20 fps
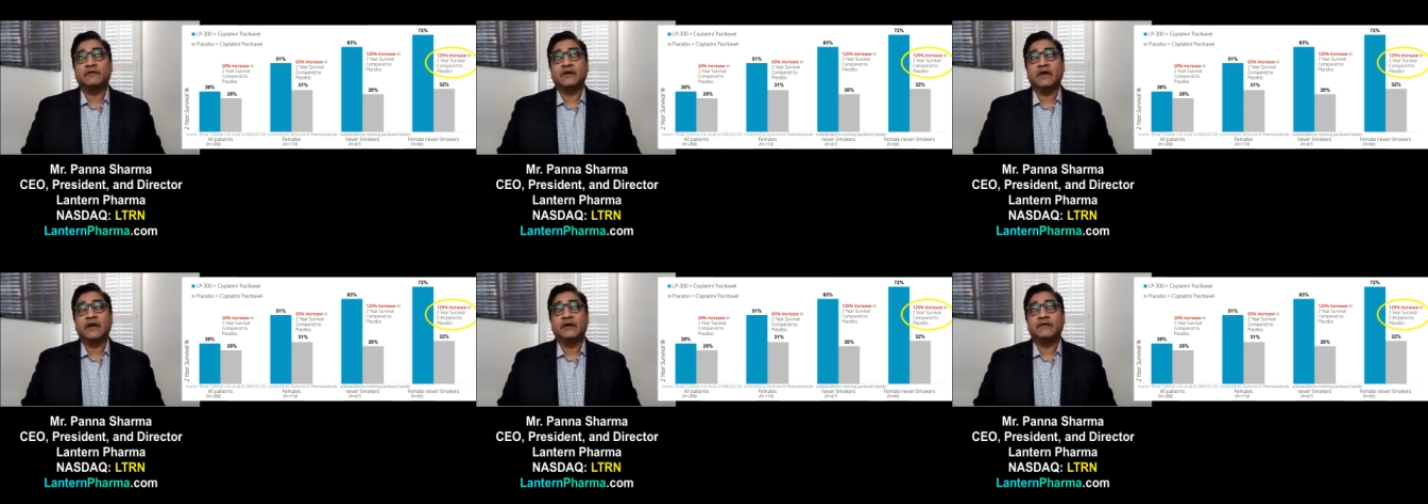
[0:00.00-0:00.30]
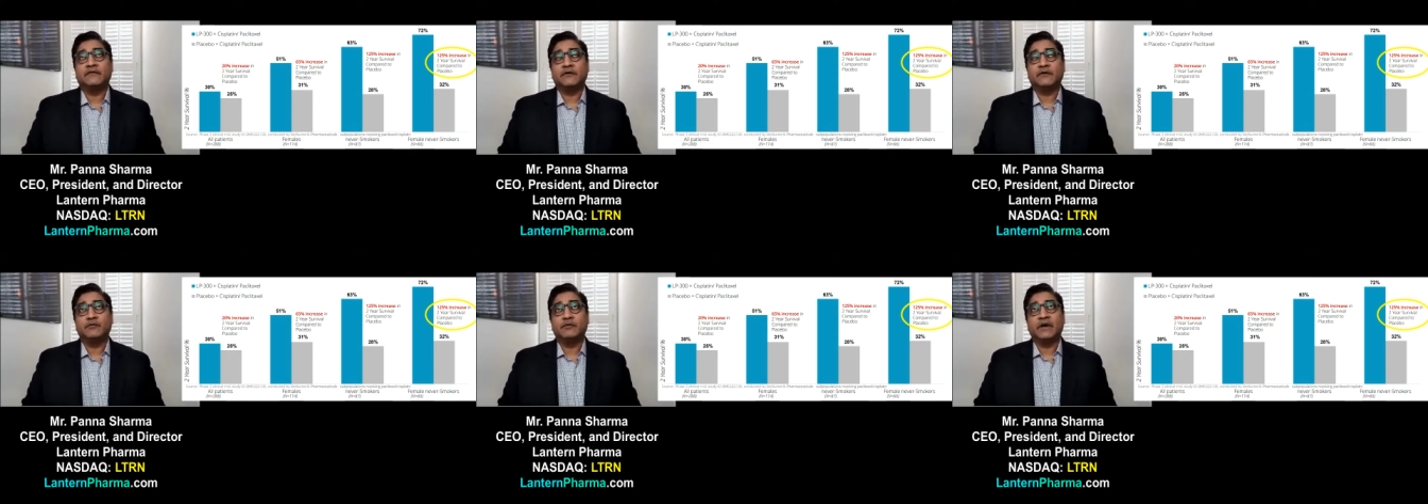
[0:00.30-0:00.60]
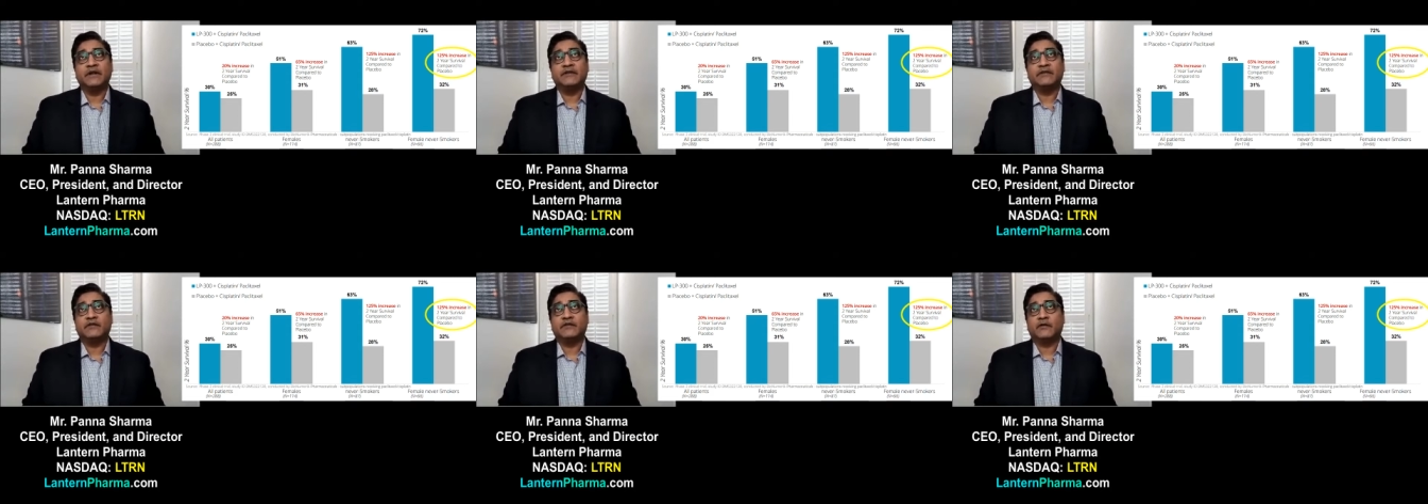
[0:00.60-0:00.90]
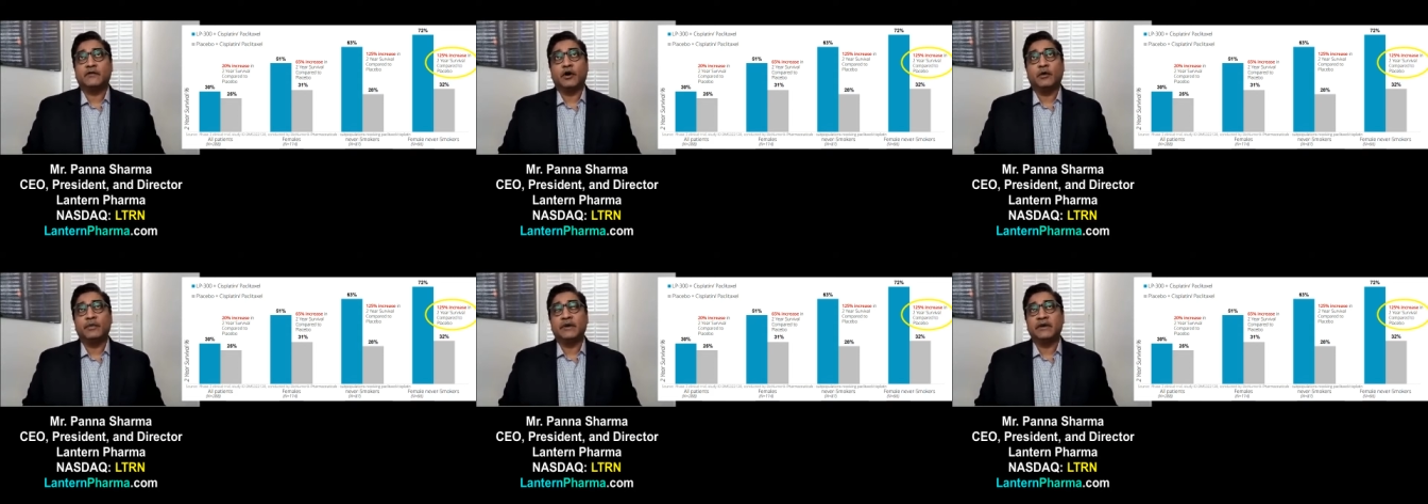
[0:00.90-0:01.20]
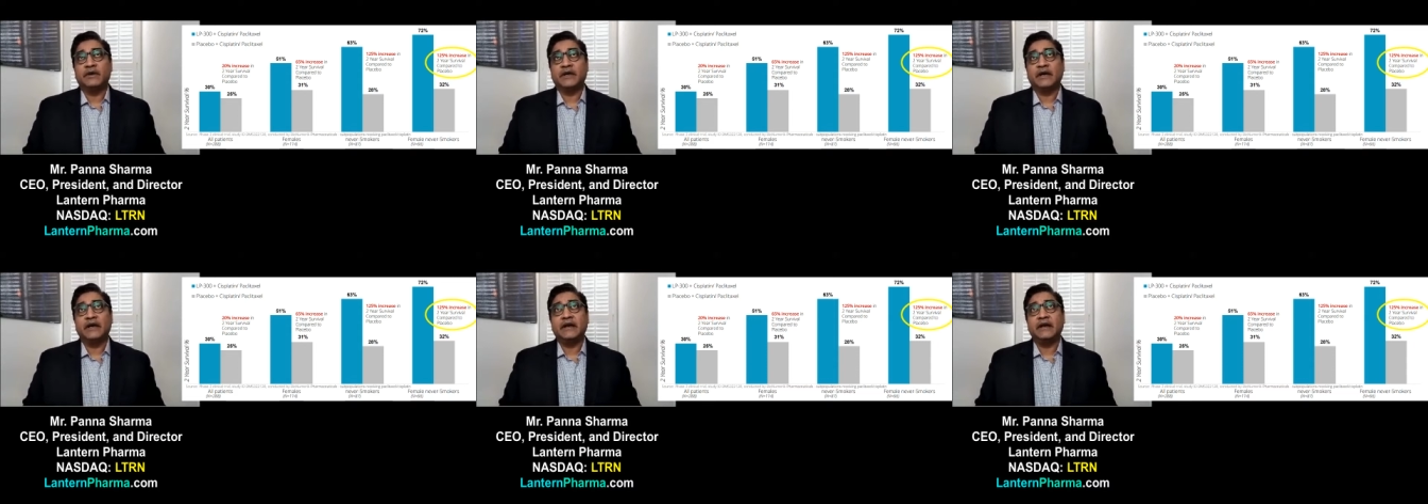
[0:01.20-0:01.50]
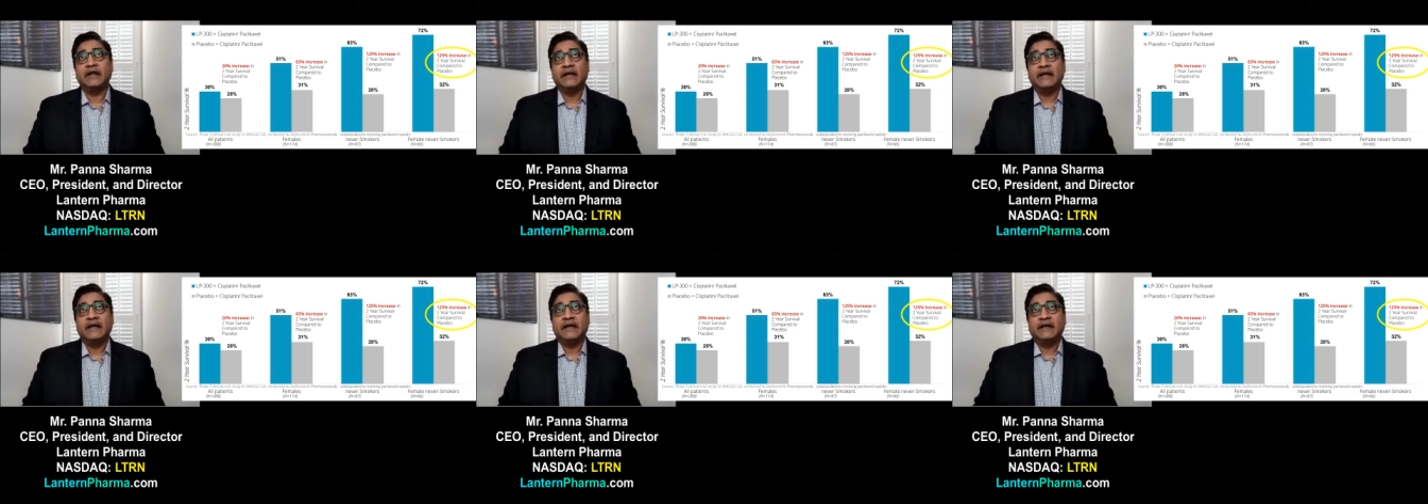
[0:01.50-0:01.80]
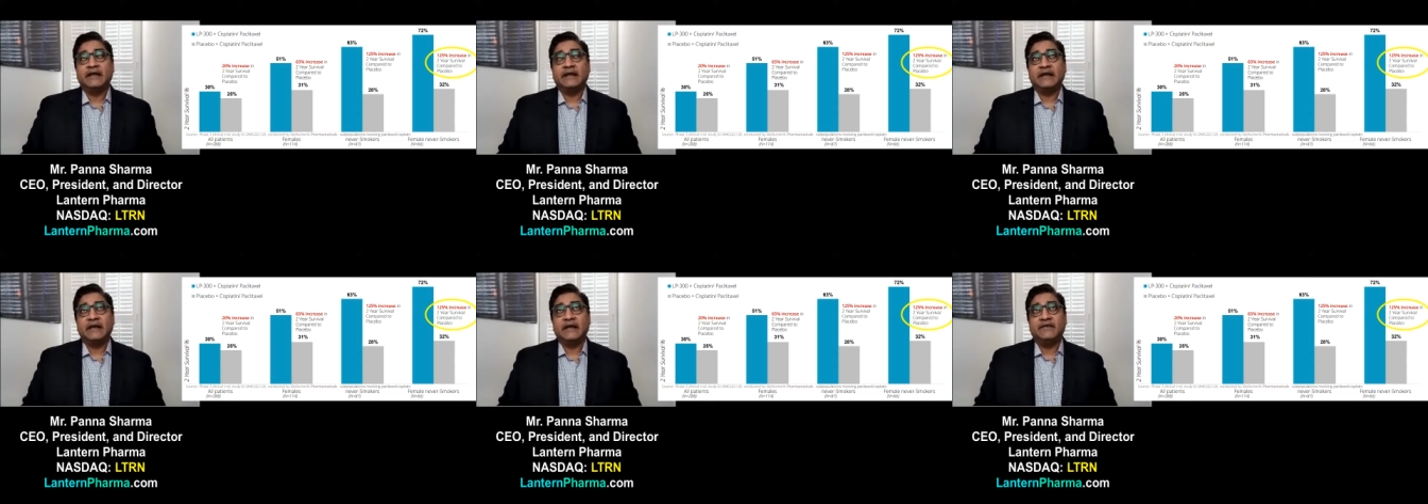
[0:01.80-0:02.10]
uh, few months have all been done
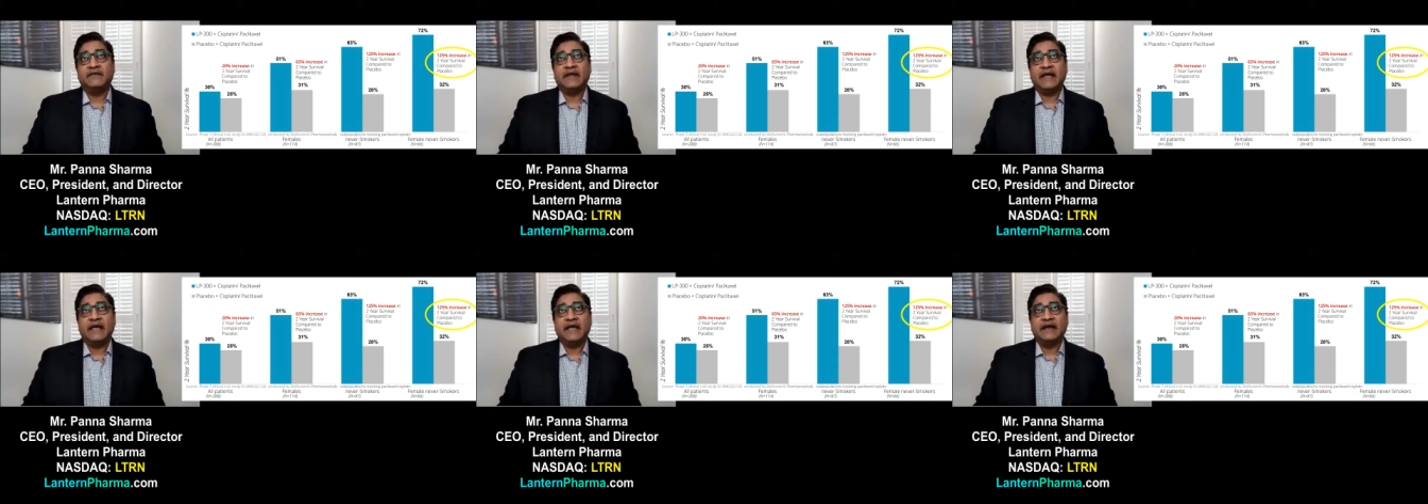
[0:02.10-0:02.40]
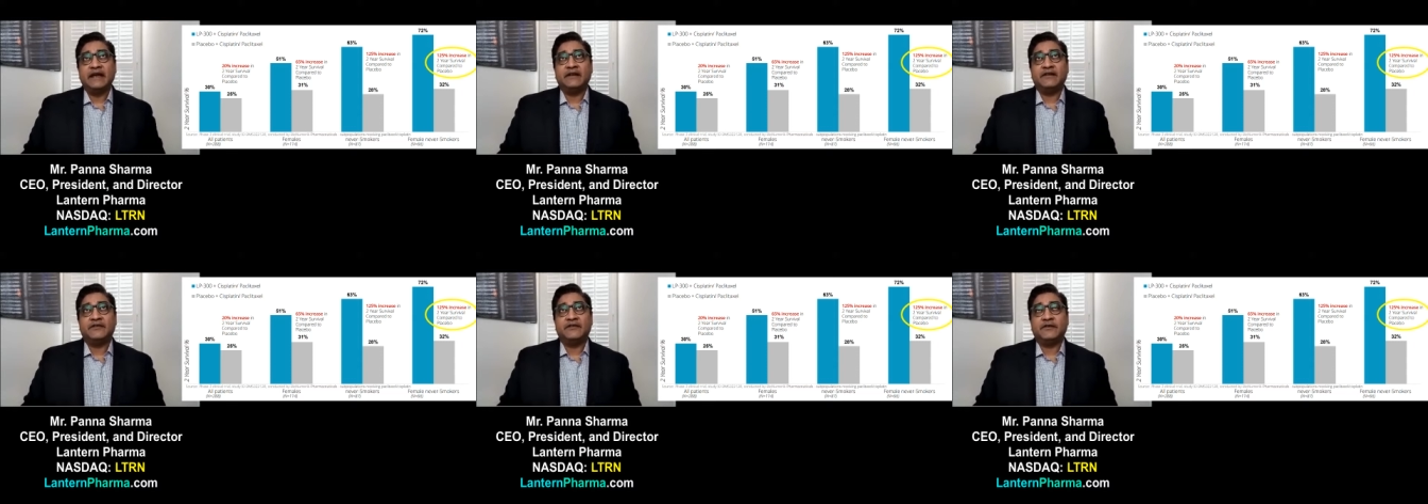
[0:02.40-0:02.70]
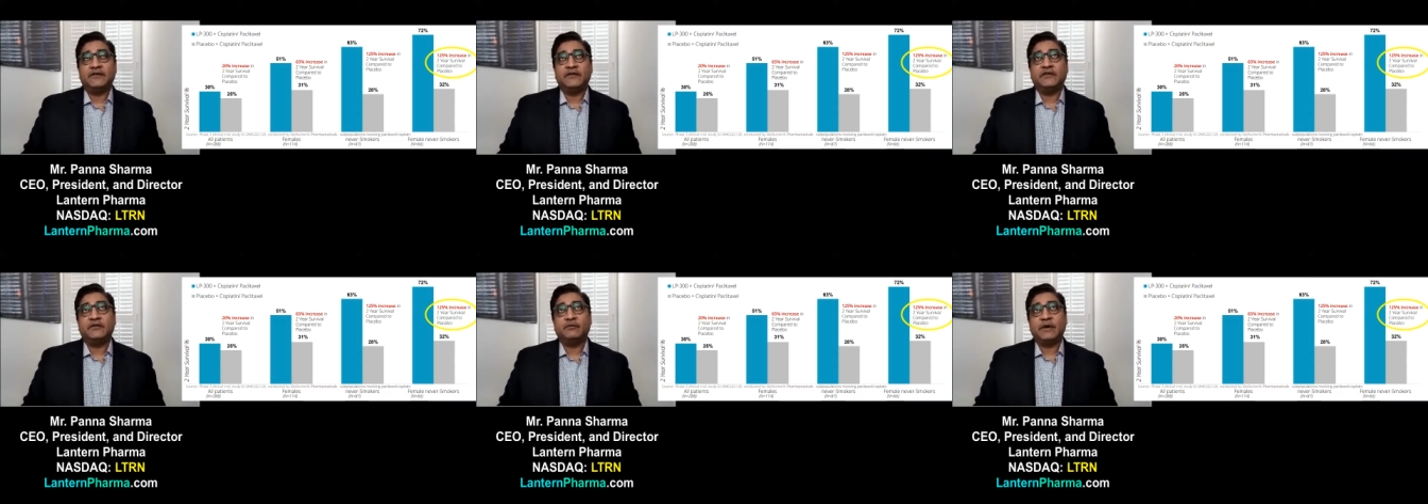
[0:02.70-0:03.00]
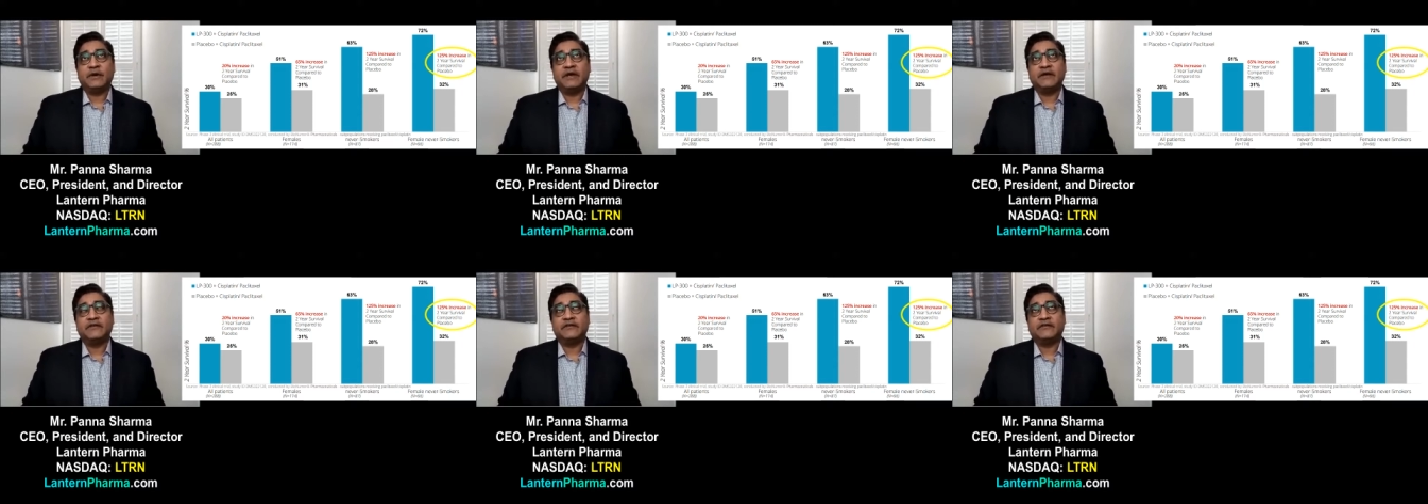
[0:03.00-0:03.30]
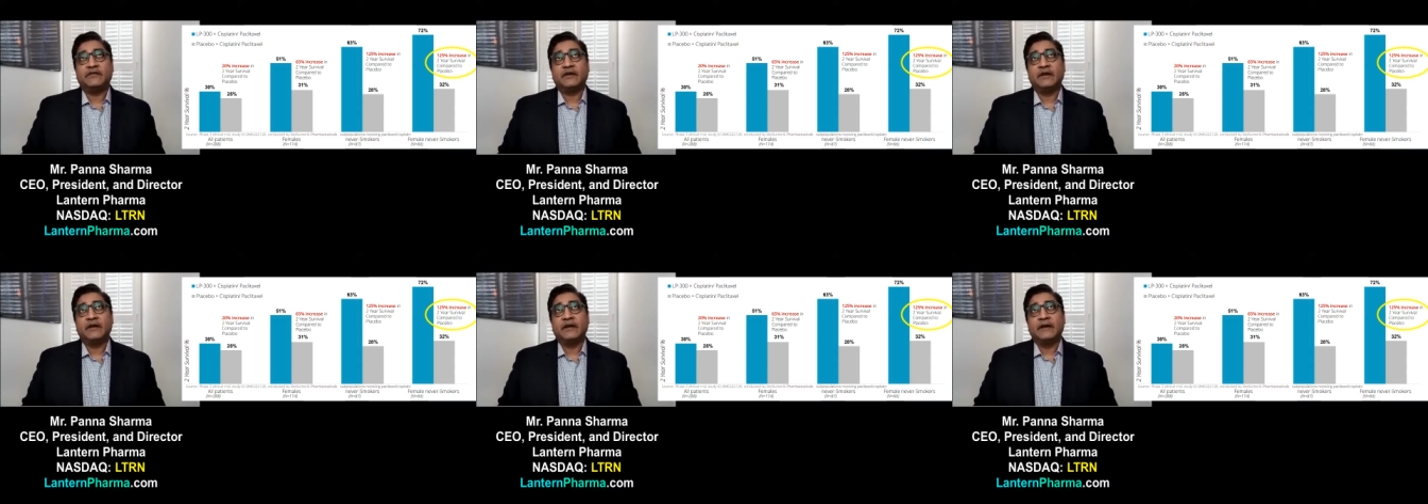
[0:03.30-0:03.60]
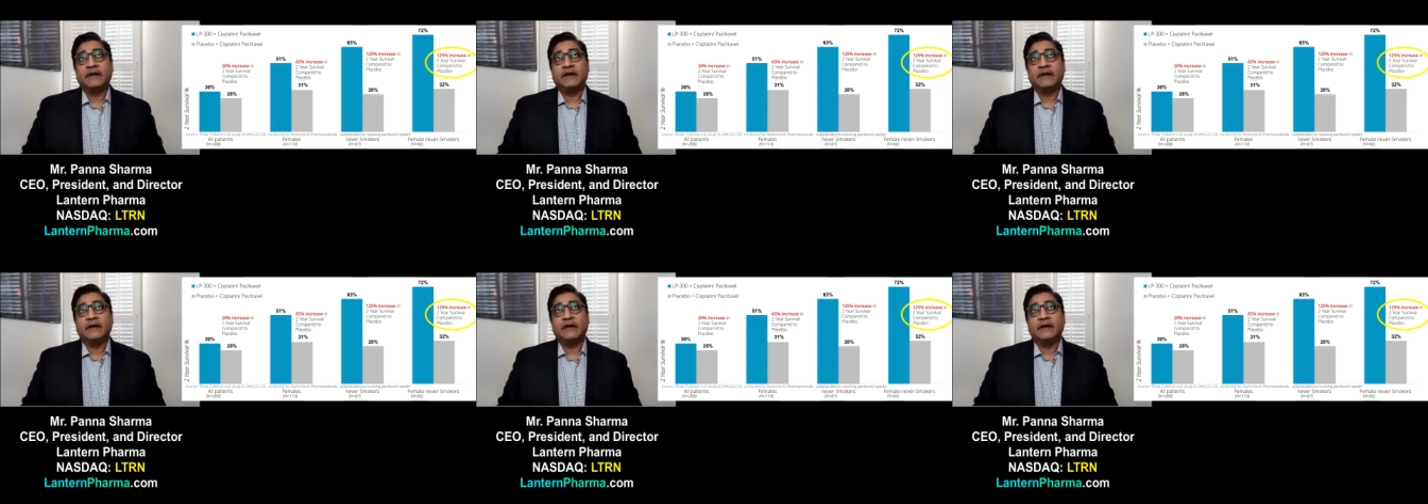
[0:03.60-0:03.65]
in the ADC space.